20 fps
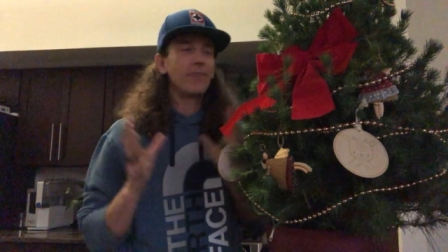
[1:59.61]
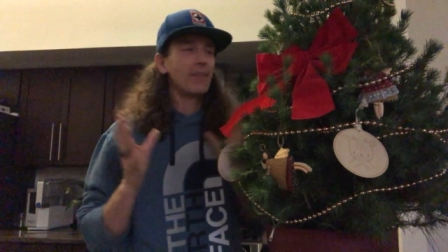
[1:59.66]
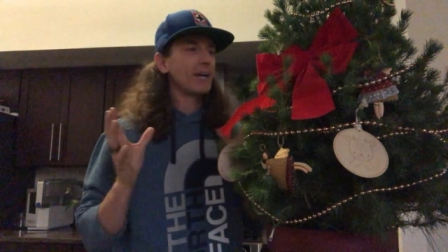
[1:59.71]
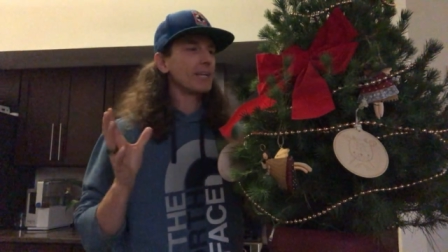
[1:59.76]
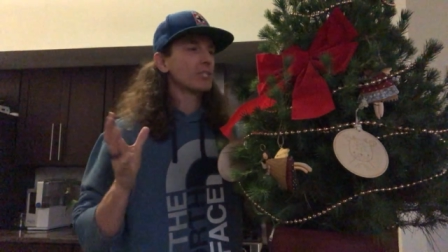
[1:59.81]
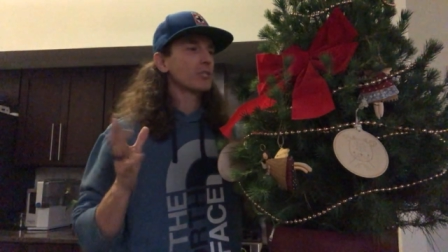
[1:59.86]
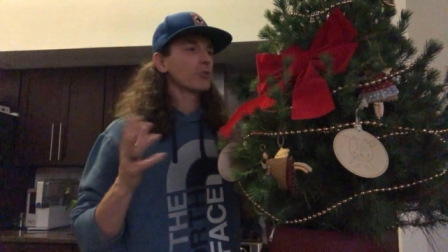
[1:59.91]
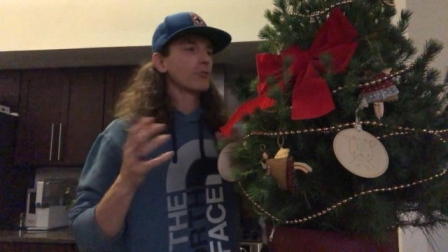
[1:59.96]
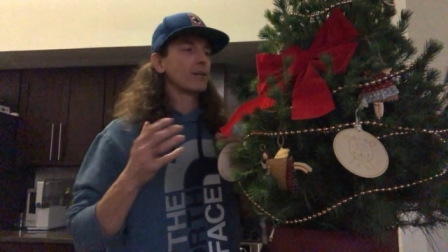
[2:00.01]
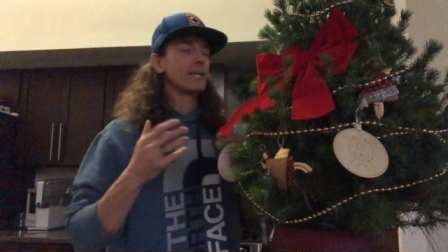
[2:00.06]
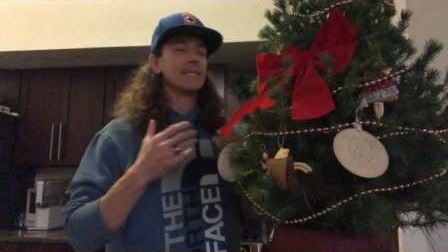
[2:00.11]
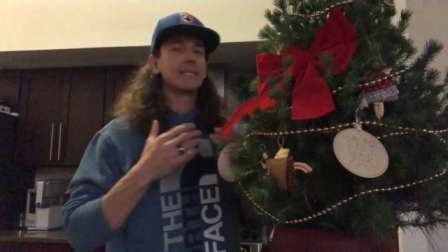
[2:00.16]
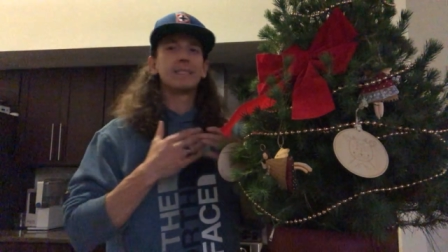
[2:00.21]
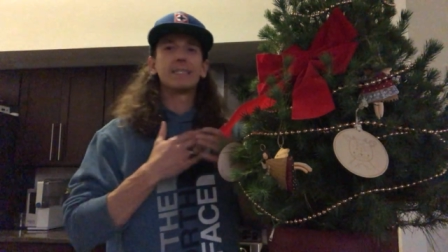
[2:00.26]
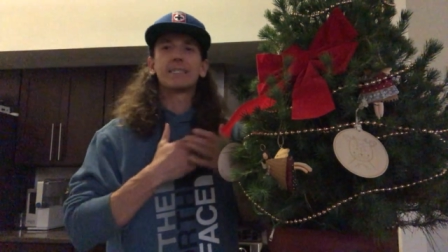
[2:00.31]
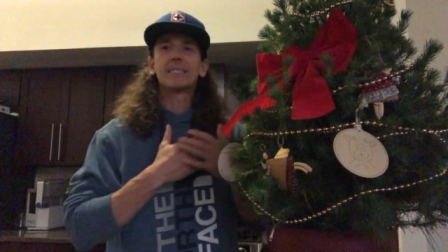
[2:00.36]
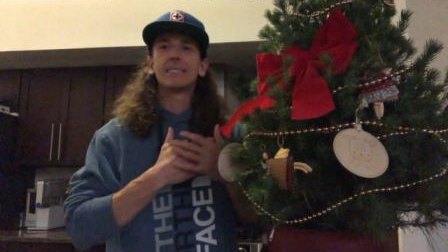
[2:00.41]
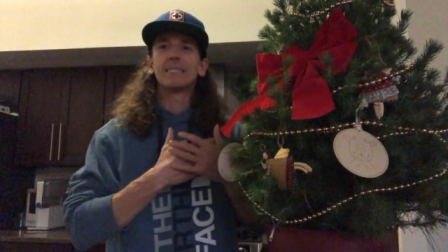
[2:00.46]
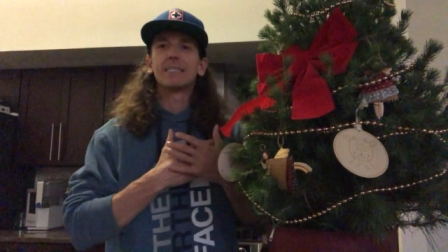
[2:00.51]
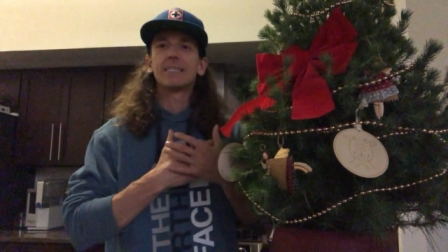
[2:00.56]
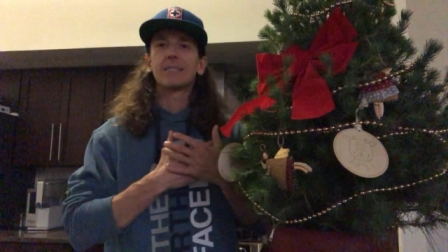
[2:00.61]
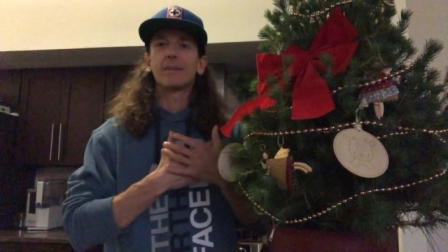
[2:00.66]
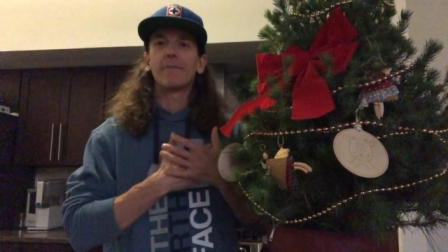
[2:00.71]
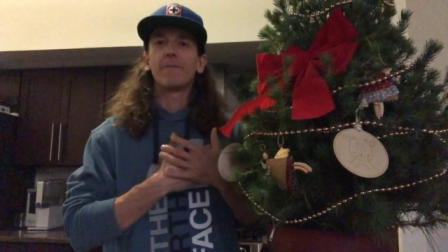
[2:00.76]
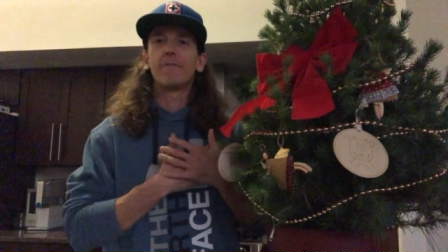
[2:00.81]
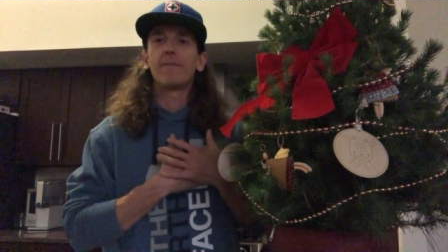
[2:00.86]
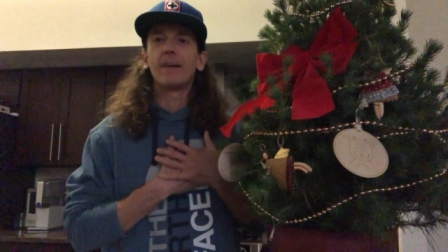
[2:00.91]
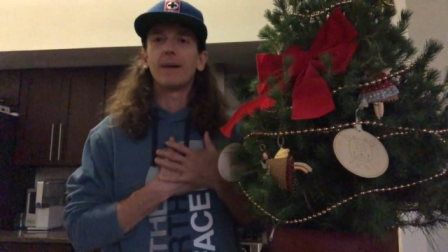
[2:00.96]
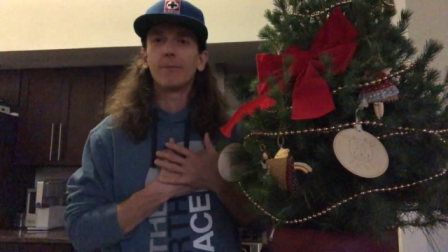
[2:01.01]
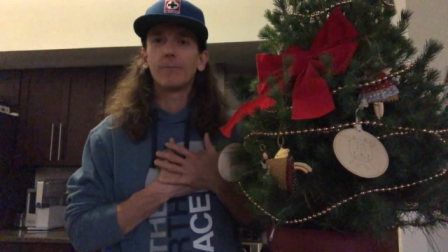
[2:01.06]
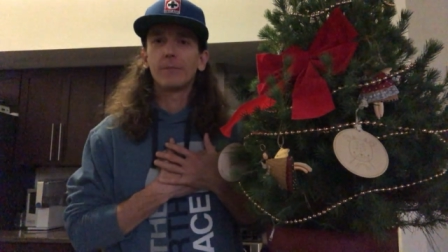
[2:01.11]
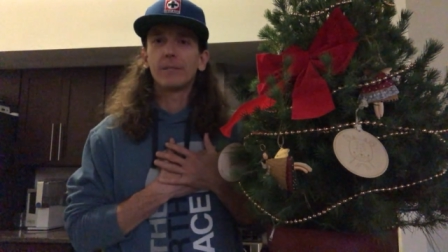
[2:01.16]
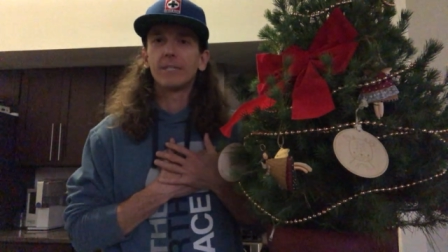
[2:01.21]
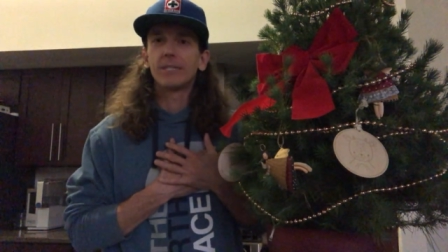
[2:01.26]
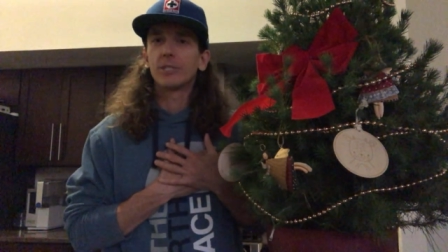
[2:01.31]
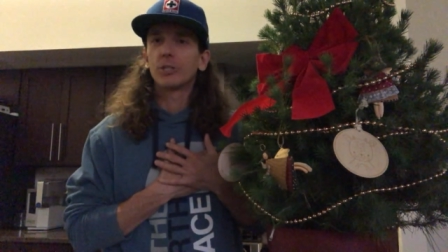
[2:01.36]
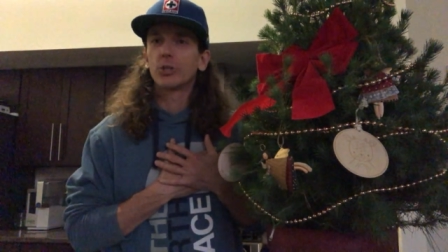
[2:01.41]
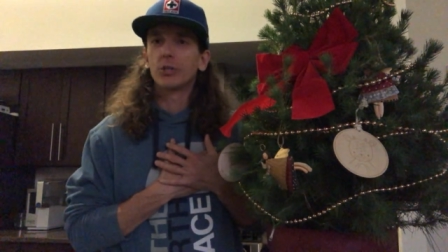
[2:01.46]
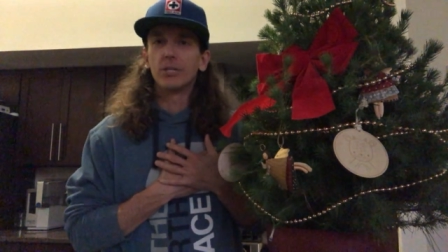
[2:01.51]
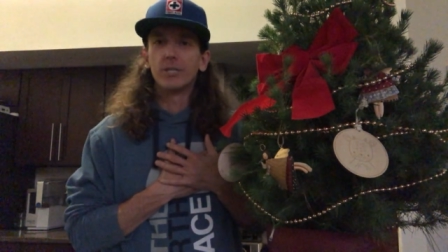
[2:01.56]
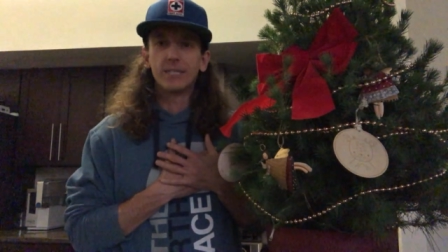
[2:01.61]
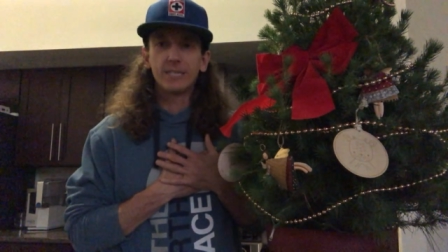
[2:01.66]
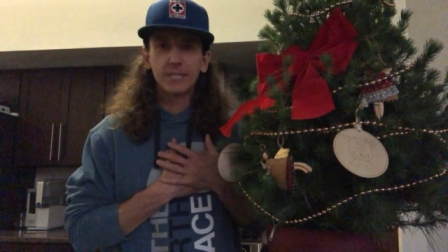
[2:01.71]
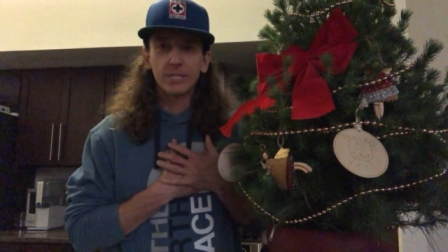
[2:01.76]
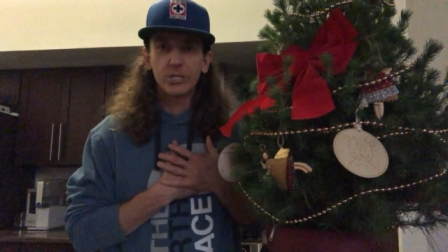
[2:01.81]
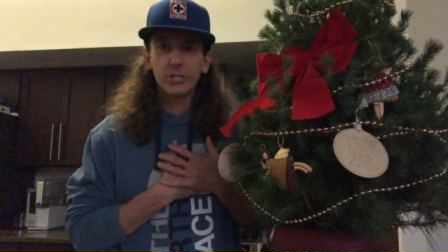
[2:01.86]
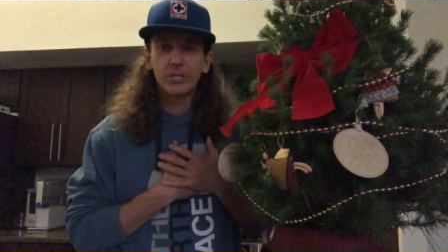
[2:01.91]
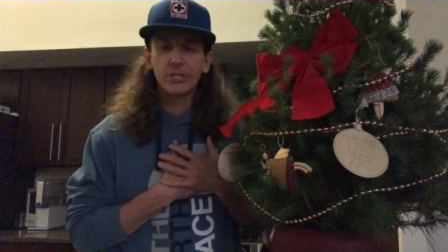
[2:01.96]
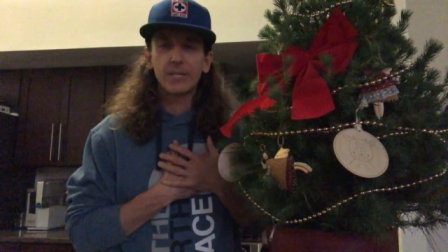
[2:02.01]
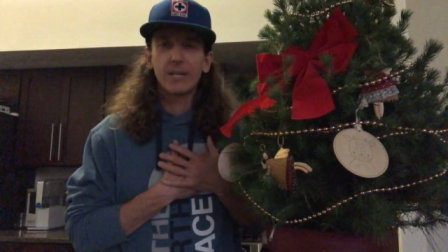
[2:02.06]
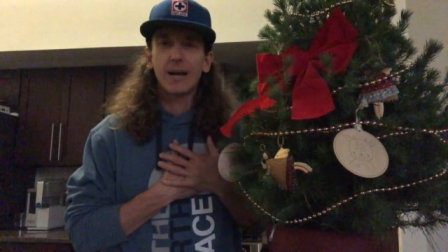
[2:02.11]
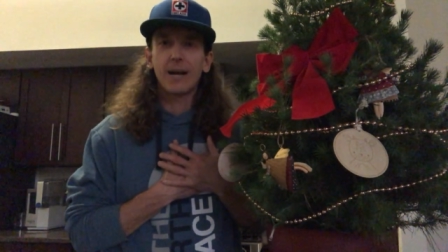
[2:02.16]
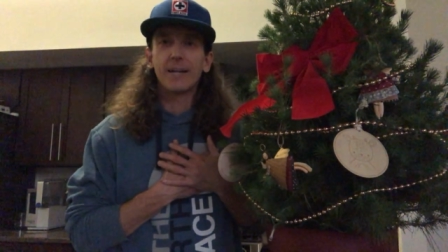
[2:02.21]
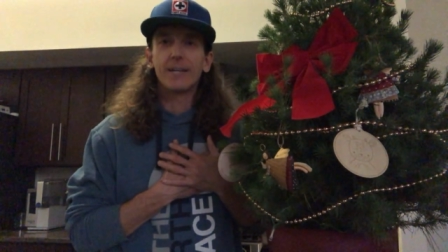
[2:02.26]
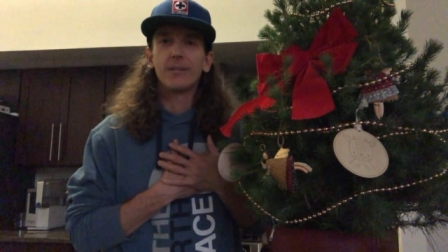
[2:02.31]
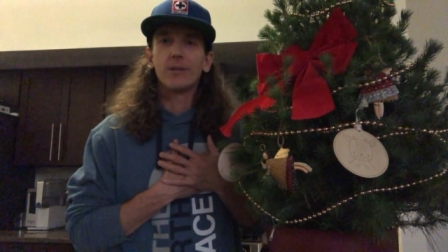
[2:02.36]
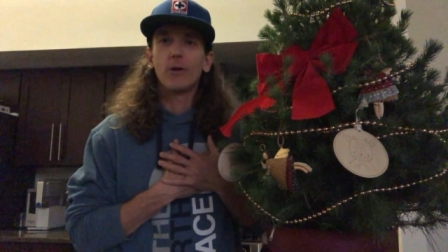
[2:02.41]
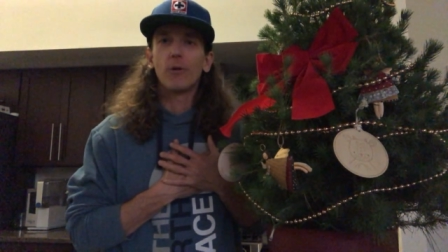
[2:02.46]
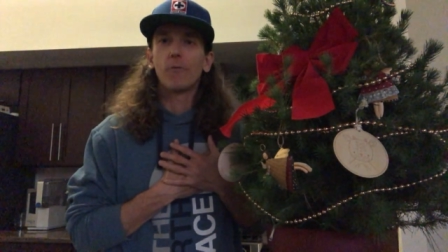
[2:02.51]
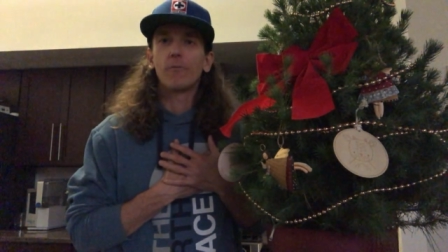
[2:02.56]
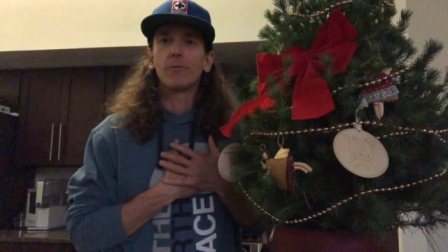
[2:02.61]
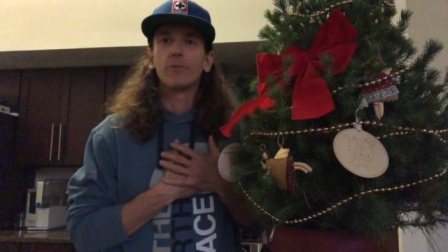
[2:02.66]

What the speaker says: That's great. This is a family tradition. I know